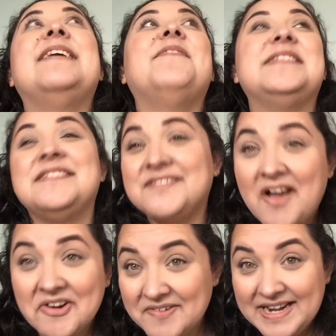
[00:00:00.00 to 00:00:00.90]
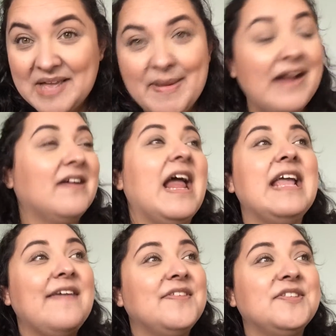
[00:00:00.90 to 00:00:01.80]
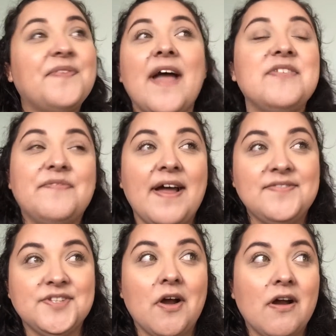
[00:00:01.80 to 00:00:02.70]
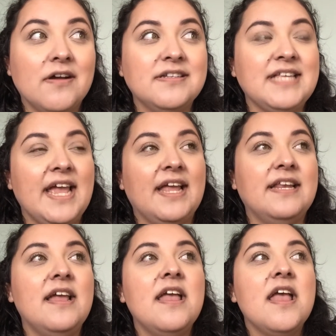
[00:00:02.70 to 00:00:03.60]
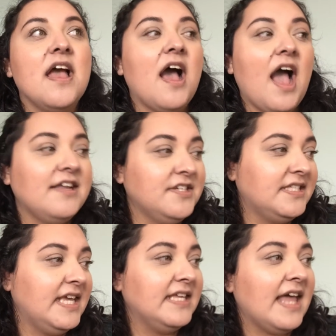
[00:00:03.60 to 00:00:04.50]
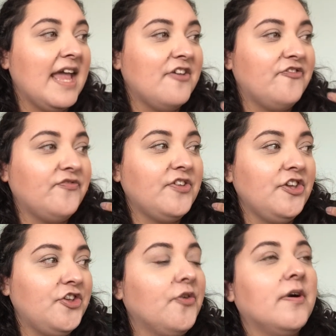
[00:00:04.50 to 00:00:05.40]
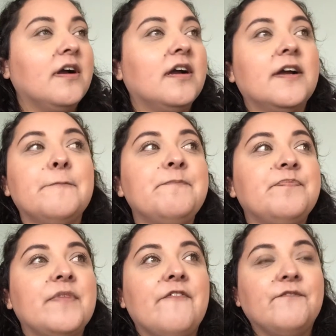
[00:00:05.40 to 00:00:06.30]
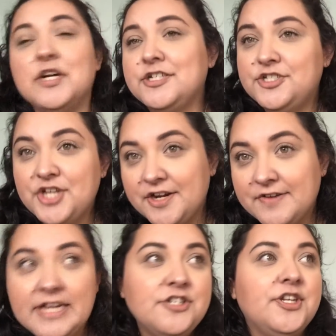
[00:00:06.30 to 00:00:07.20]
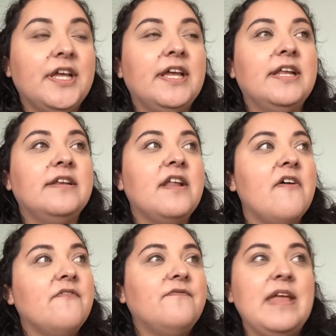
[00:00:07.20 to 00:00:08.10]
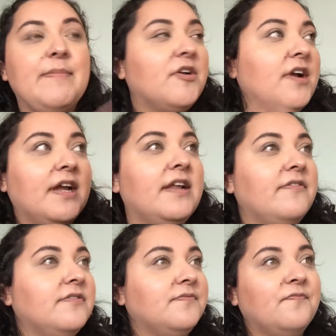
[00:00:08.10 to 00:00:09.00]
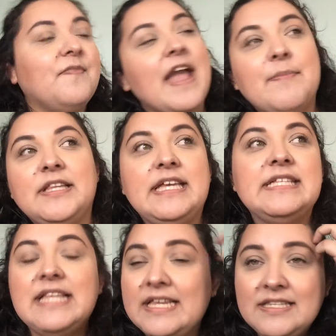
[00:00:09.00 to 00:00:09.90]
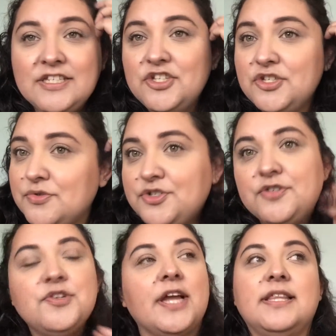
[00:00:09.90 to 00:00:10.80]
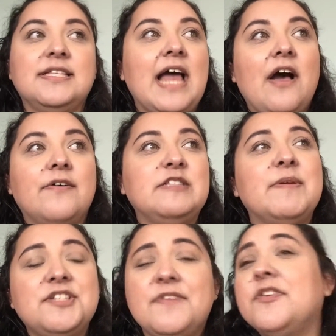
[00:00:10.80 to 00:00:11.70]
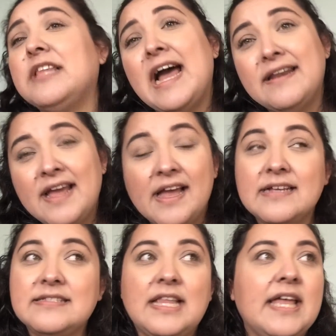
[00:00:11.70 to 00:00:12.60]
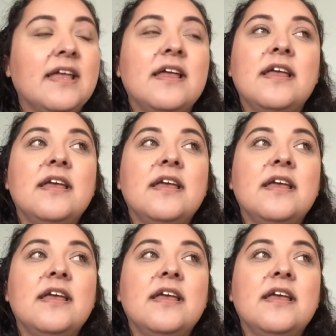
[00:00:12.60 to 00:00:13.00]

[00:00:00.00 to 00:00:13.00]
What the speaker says: And if it's not already apparent, I gave this 5 out of 5 stars, and I just think that if you're first generation of immigrant families, then you should check this out, especially if you're Latinx. Like,